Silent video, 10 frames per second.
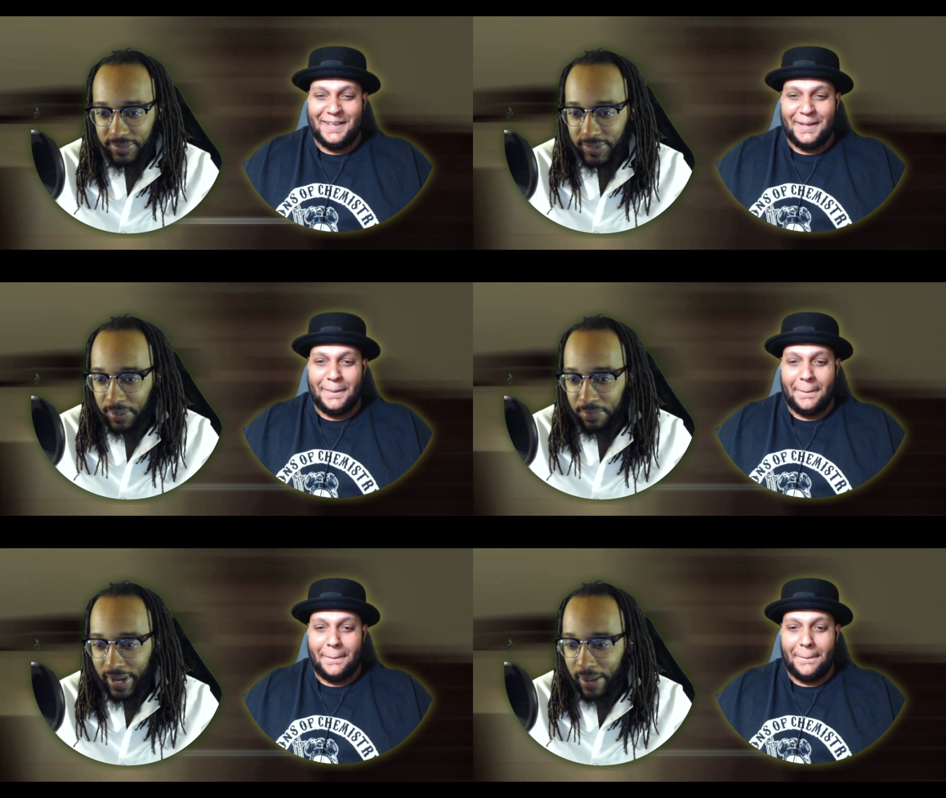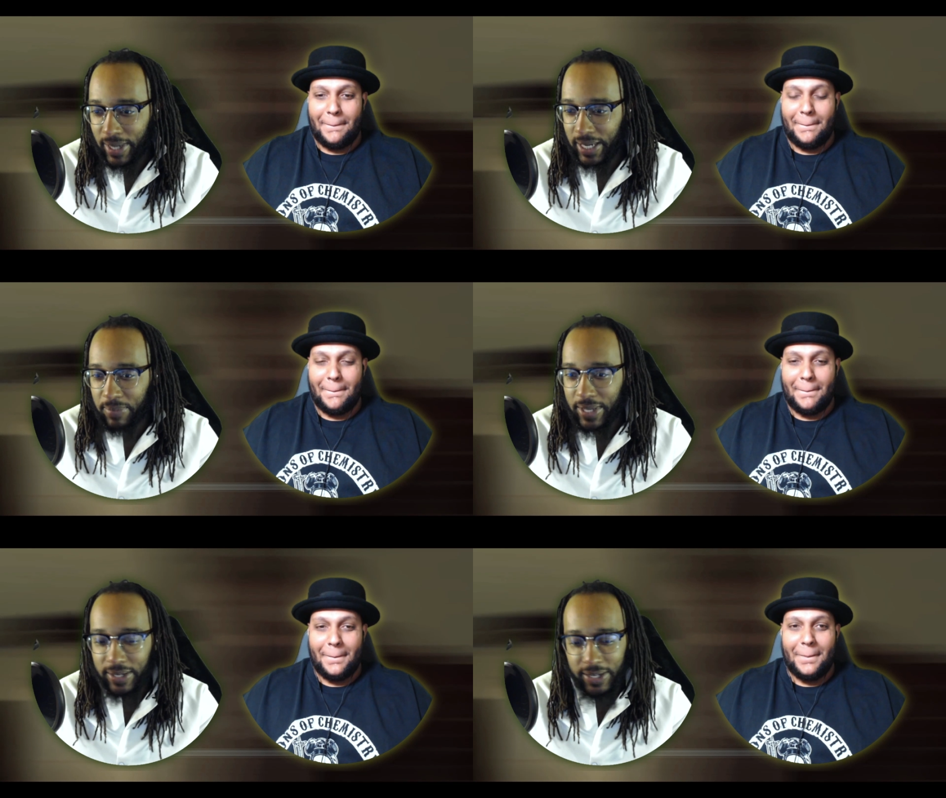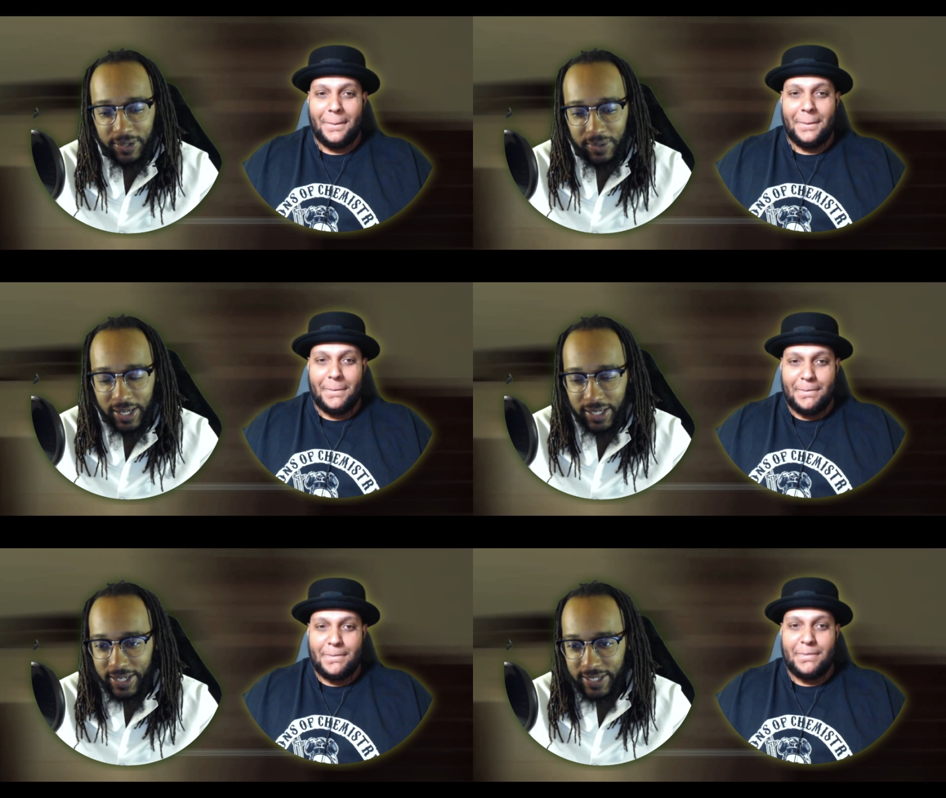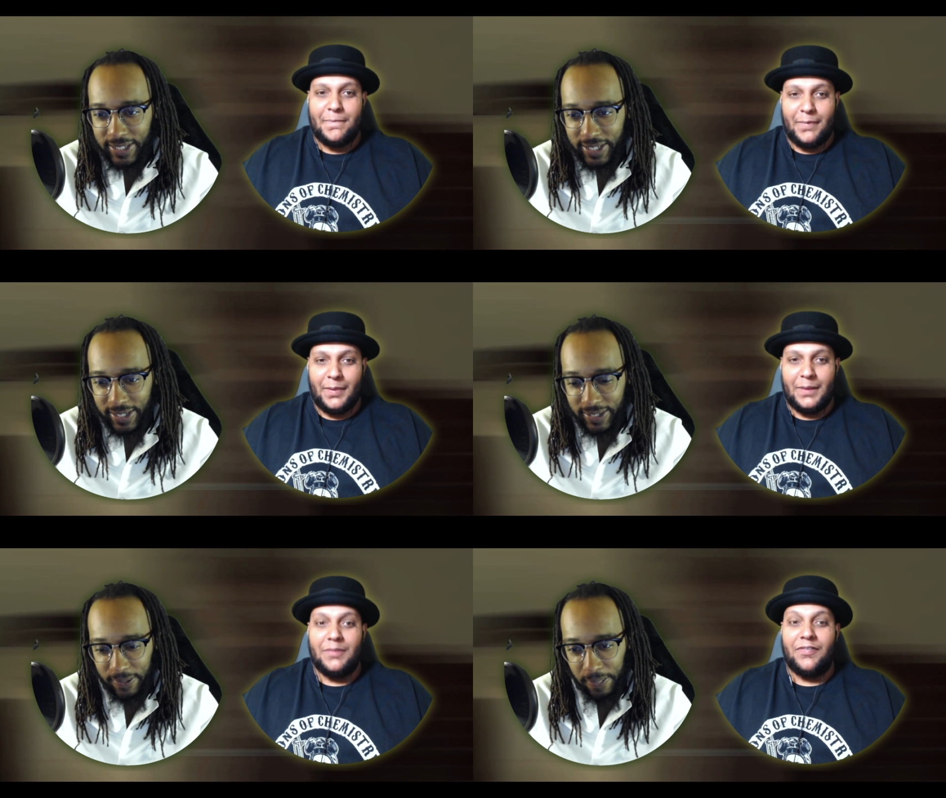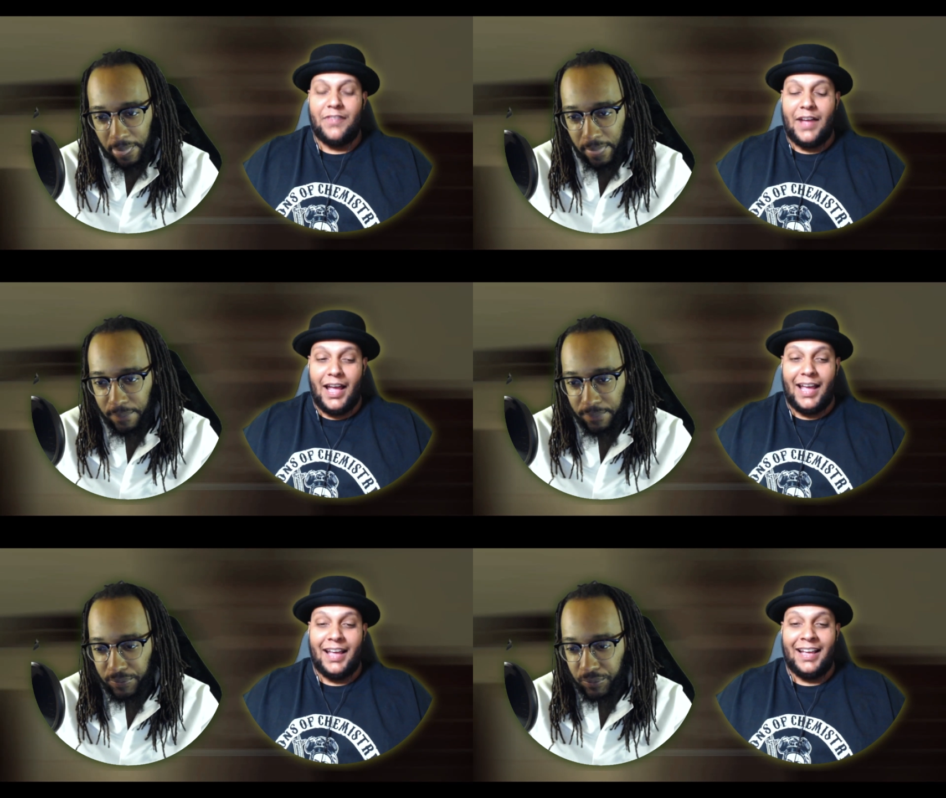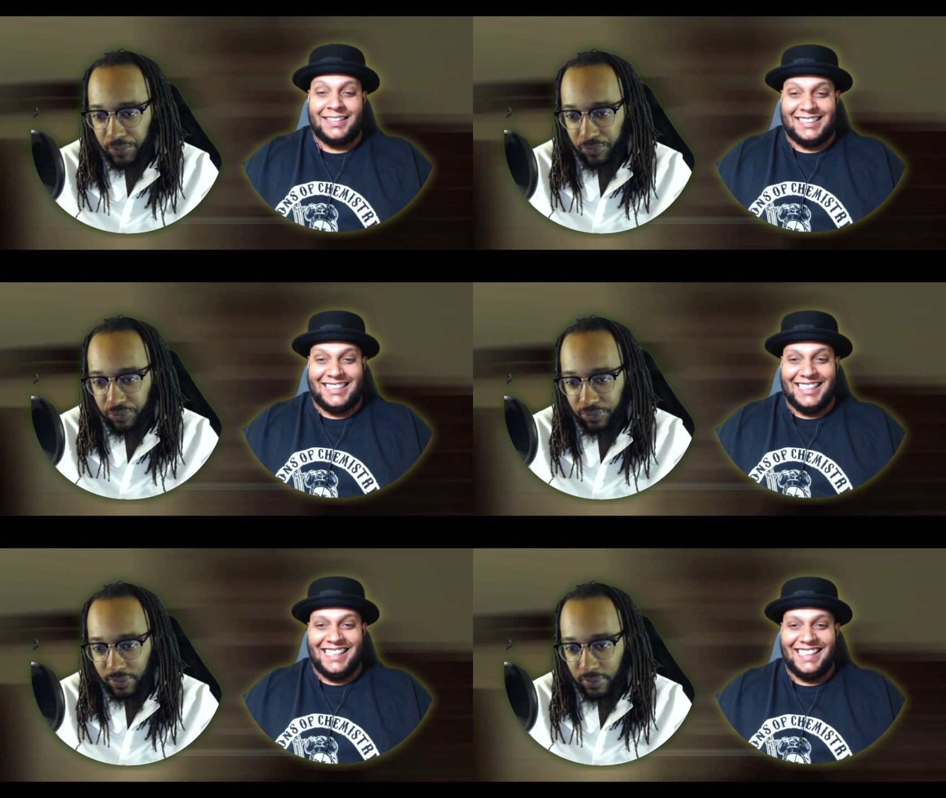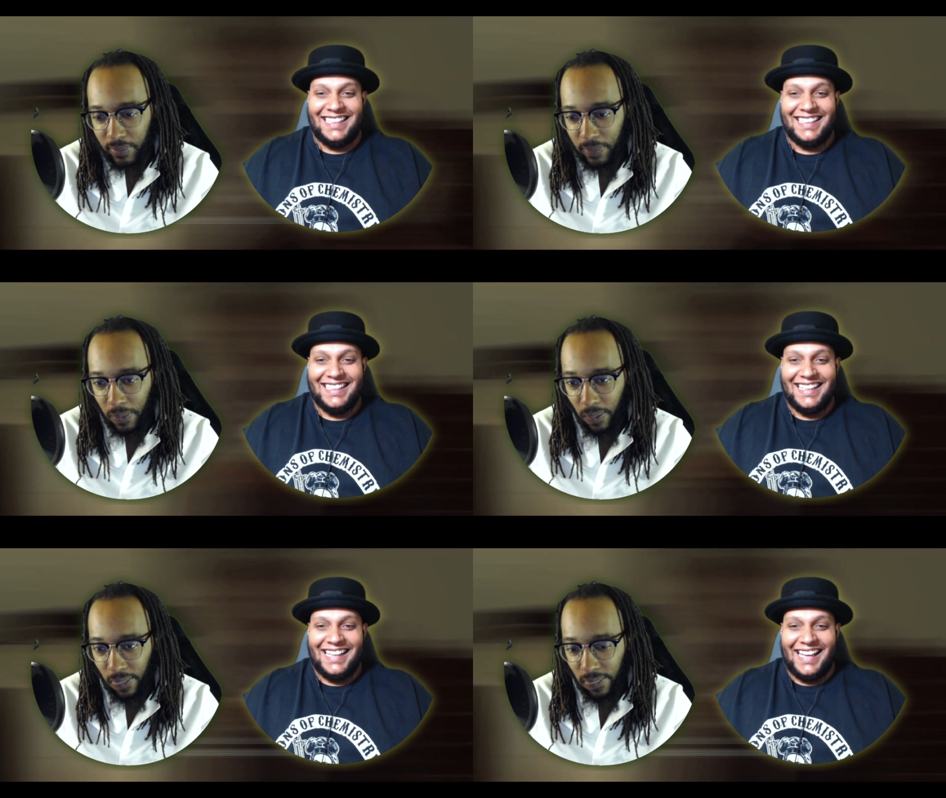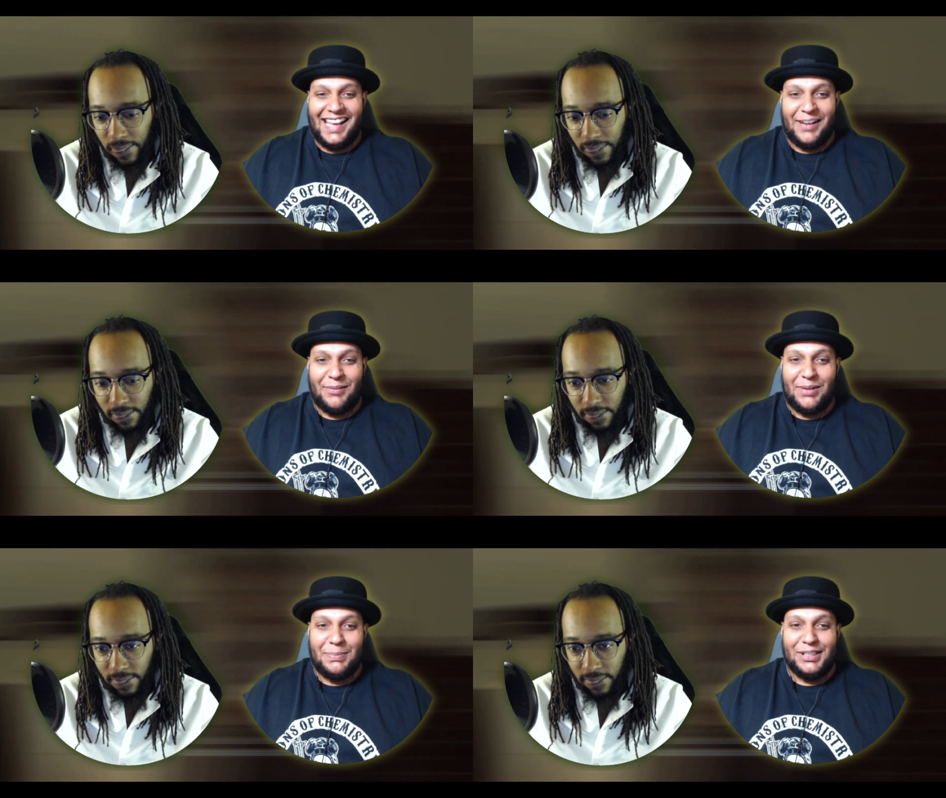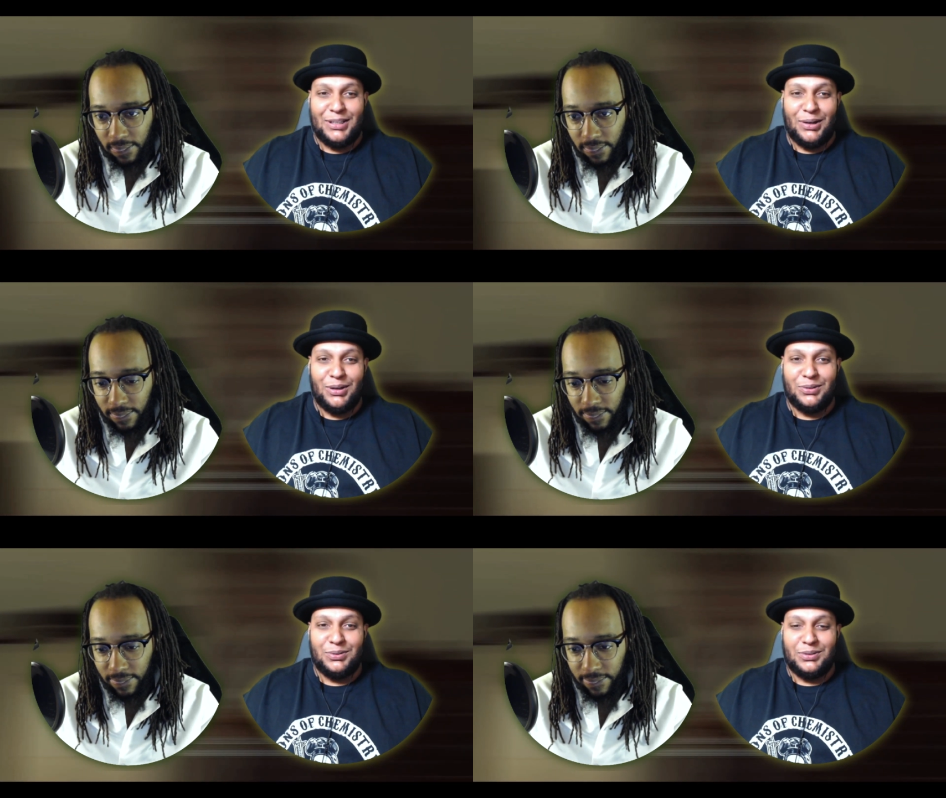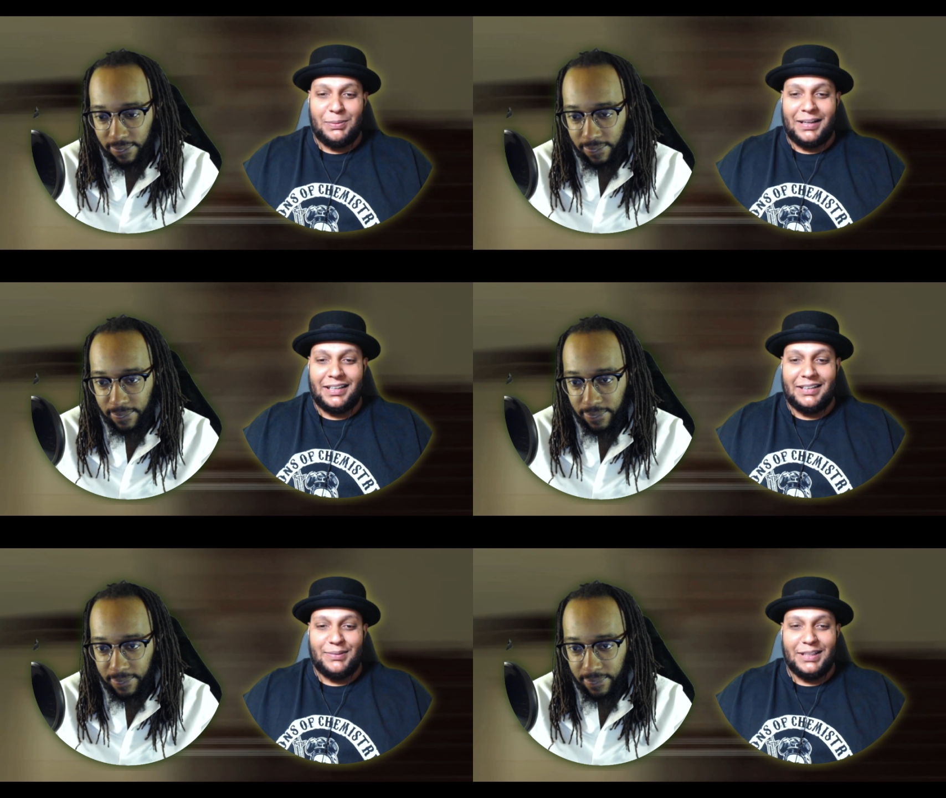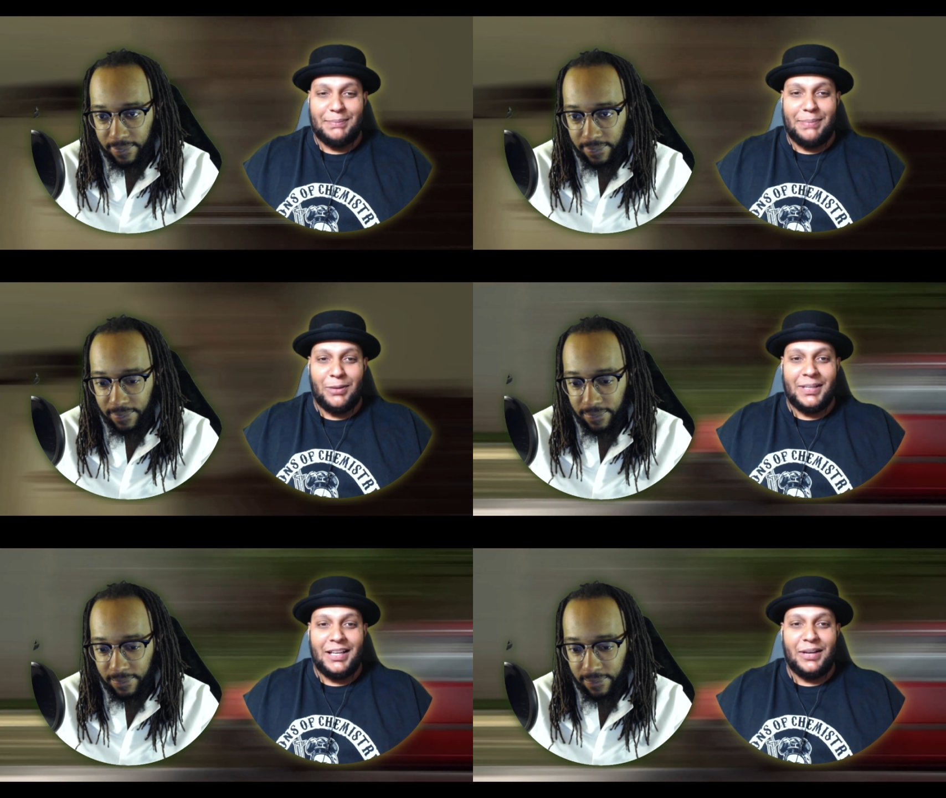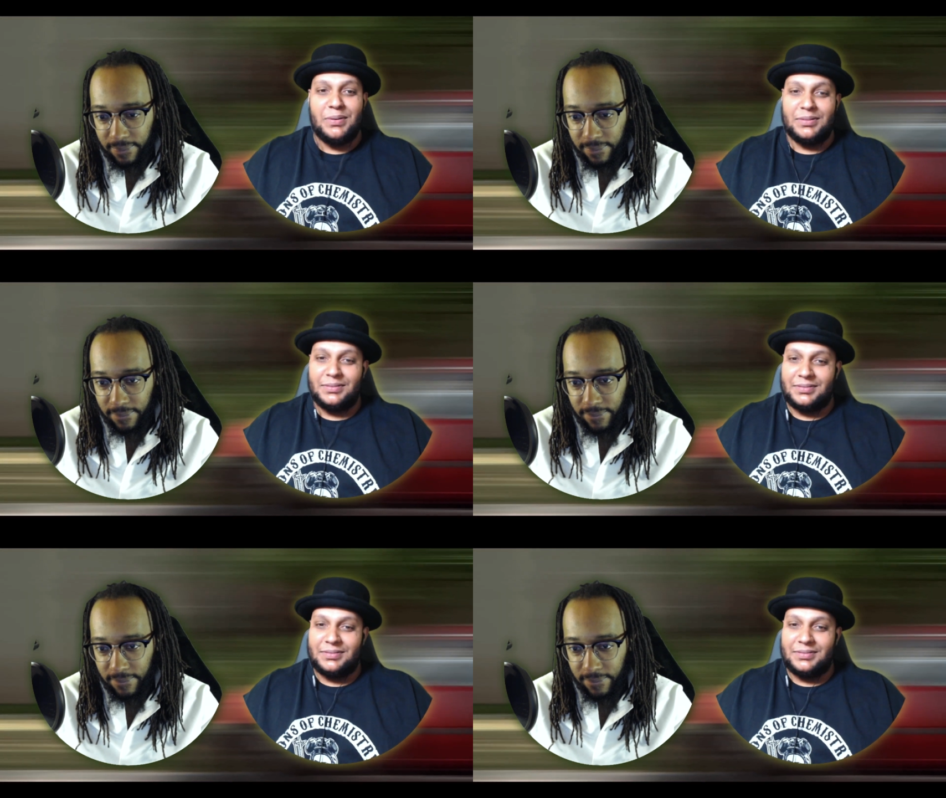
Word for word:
Speaker 1: I'm not about to be out there in the does desert again.
Speaker 2: Facts. and I'm gonna be dolo. Nobody to really bail me out.